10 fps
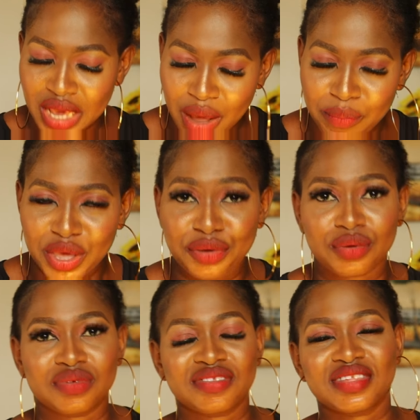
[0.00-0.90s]
I beg
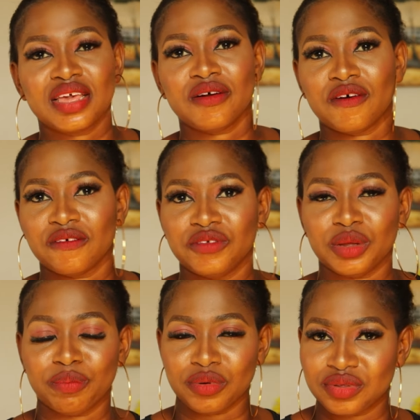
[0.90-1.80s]
you, stay off
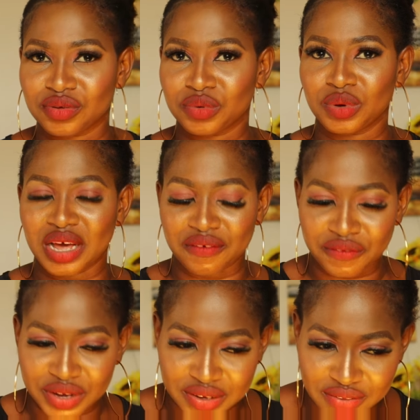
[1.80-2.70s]
the political
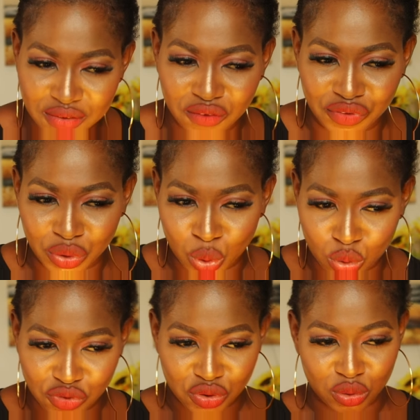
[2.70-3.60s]
affairs of your
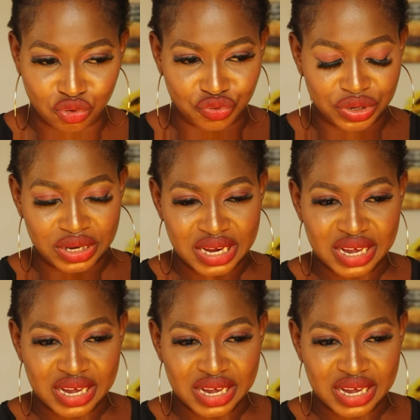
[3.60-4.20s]
host country,